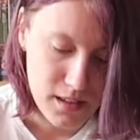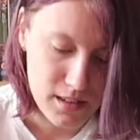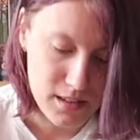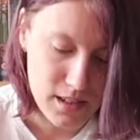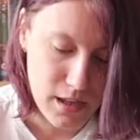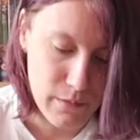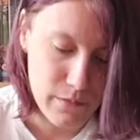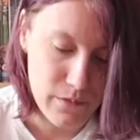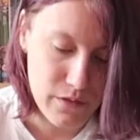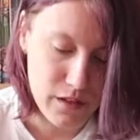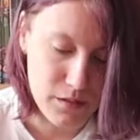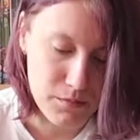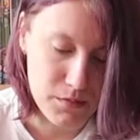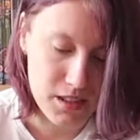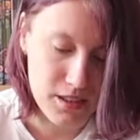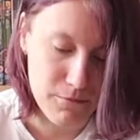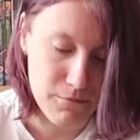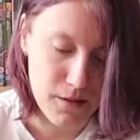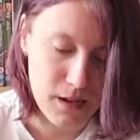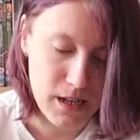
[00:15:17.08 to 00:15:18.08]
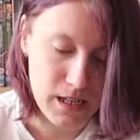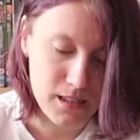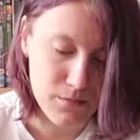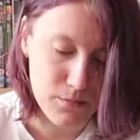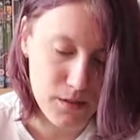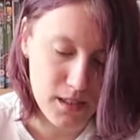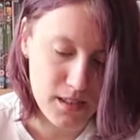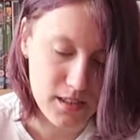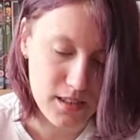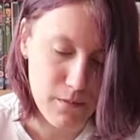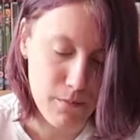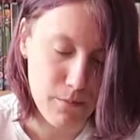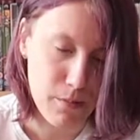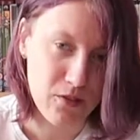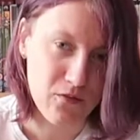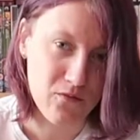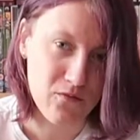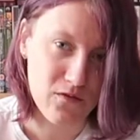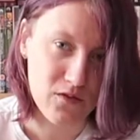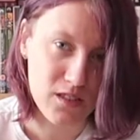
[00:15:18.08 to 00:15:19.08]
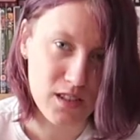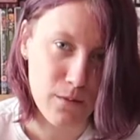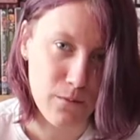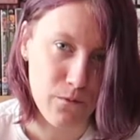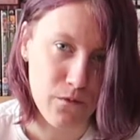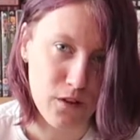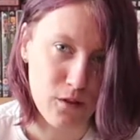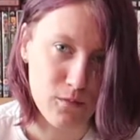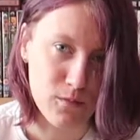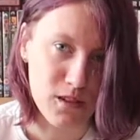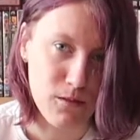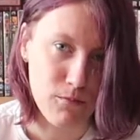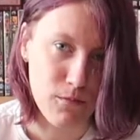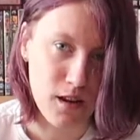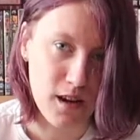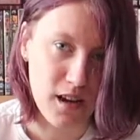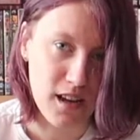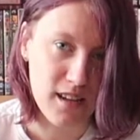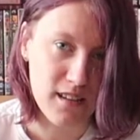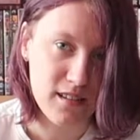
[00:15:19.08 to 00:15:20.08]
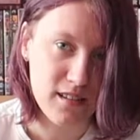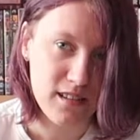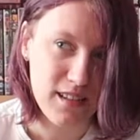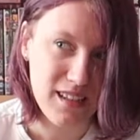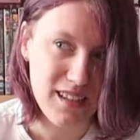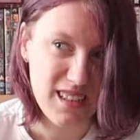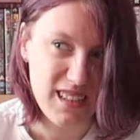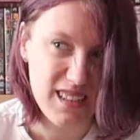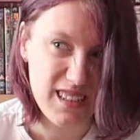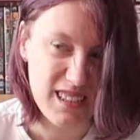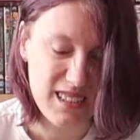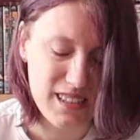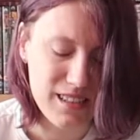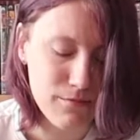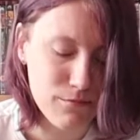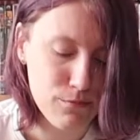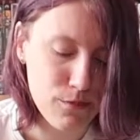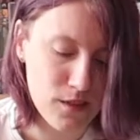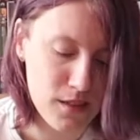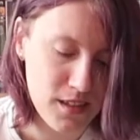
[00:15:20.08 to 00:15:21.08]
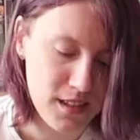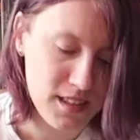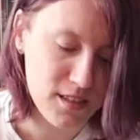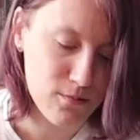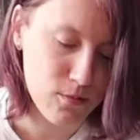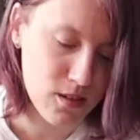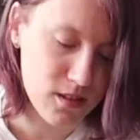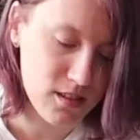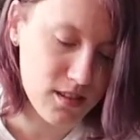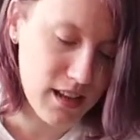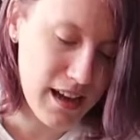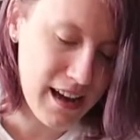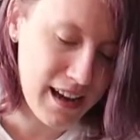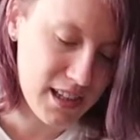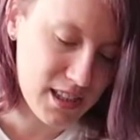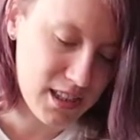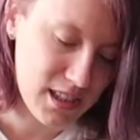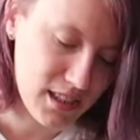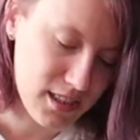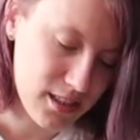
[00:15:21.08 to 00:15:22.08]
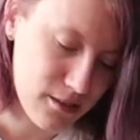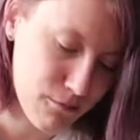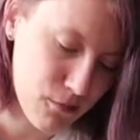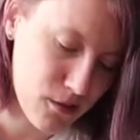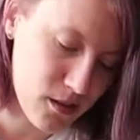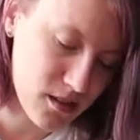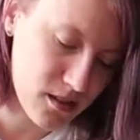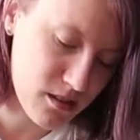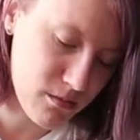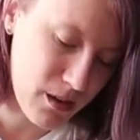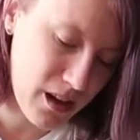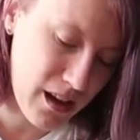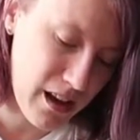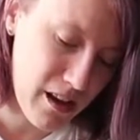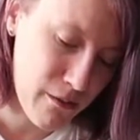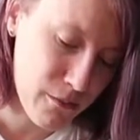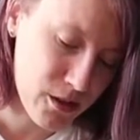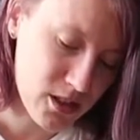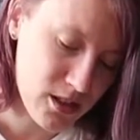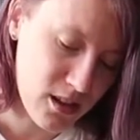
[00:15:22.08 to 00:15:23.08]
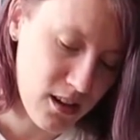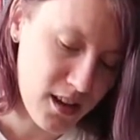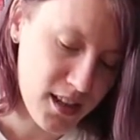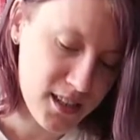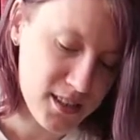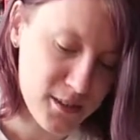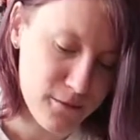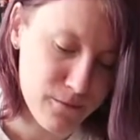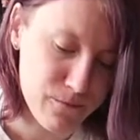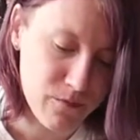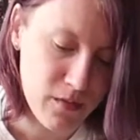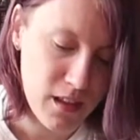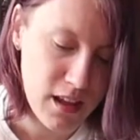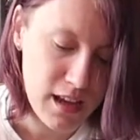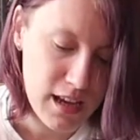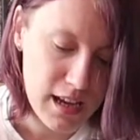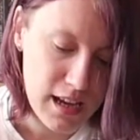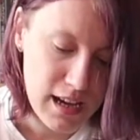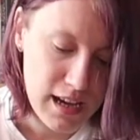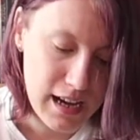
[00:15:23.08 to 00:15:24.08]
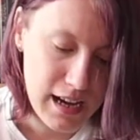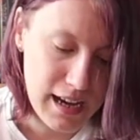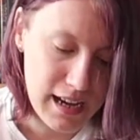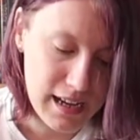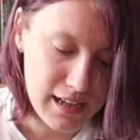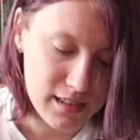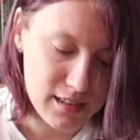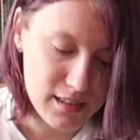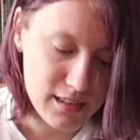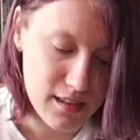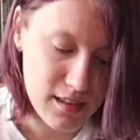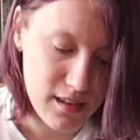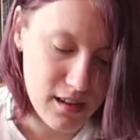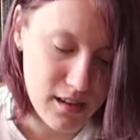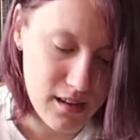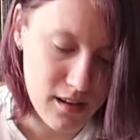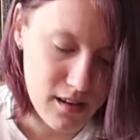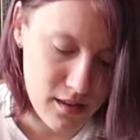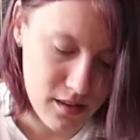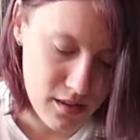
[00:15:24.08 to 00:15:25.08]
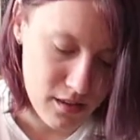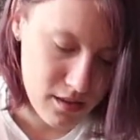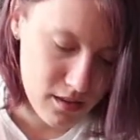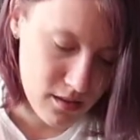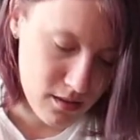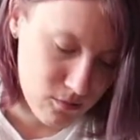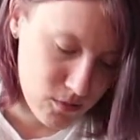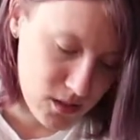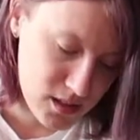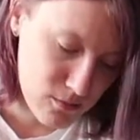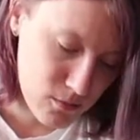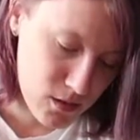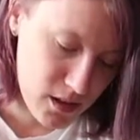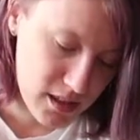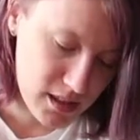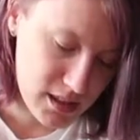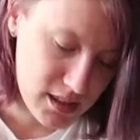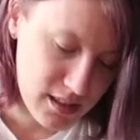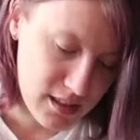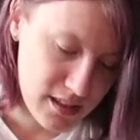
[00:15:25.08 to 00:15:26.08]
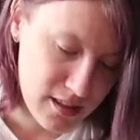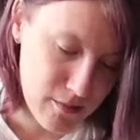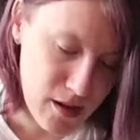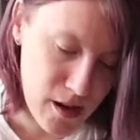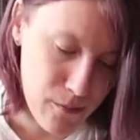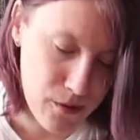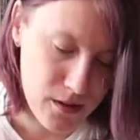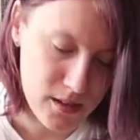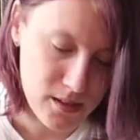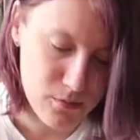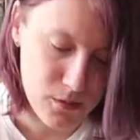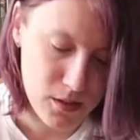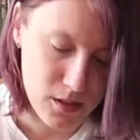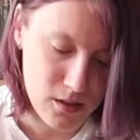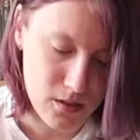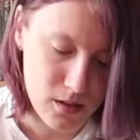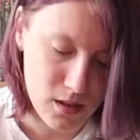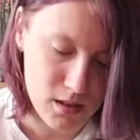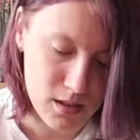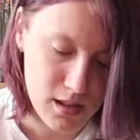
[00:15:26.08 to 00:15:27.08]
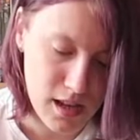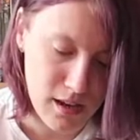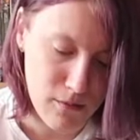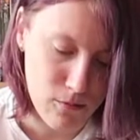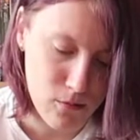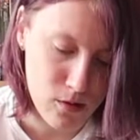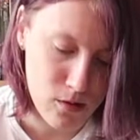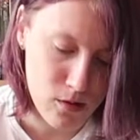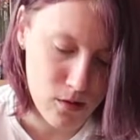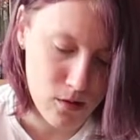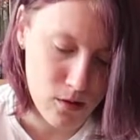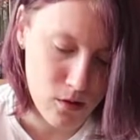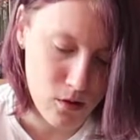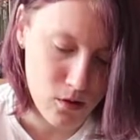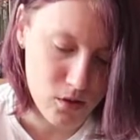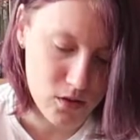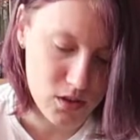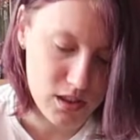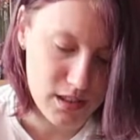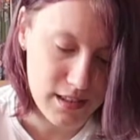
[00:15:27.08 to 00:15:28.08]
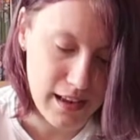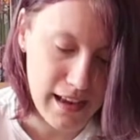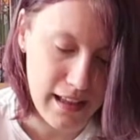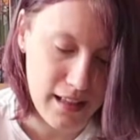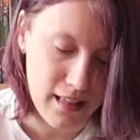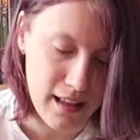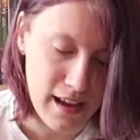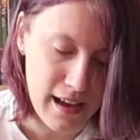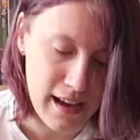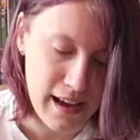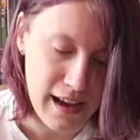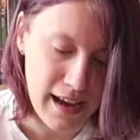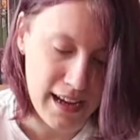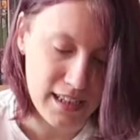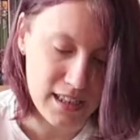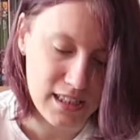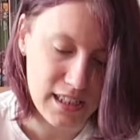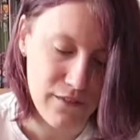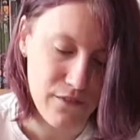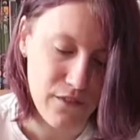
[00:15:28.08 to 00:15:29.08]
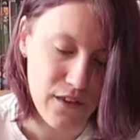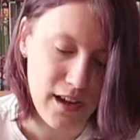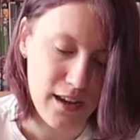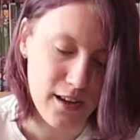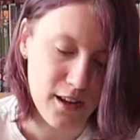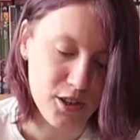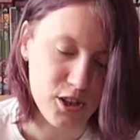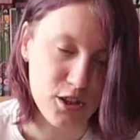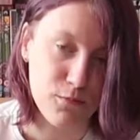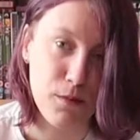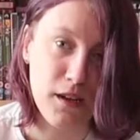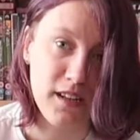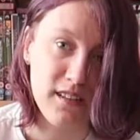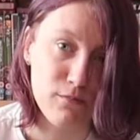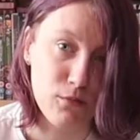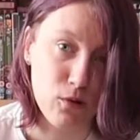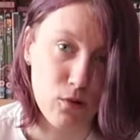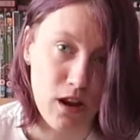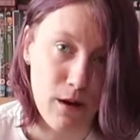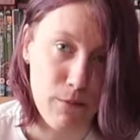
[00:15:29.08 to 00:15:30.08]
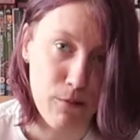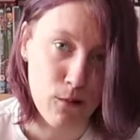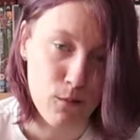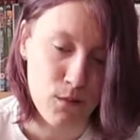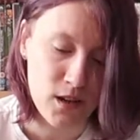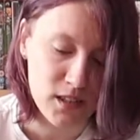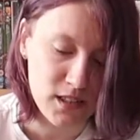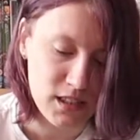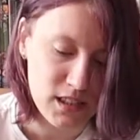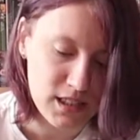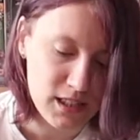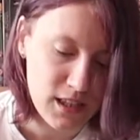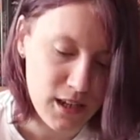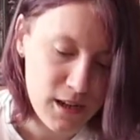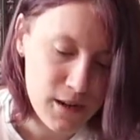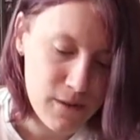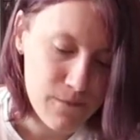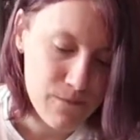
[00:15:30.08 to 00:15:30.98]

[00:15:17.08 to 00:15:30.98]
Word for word: some films surprise me, some, some films I'm like, eh, but these ones actually surprised me at how much I liked them. And the reason why they're still in the wrapping is because they were on sale at HMV and I just picked them all up at once.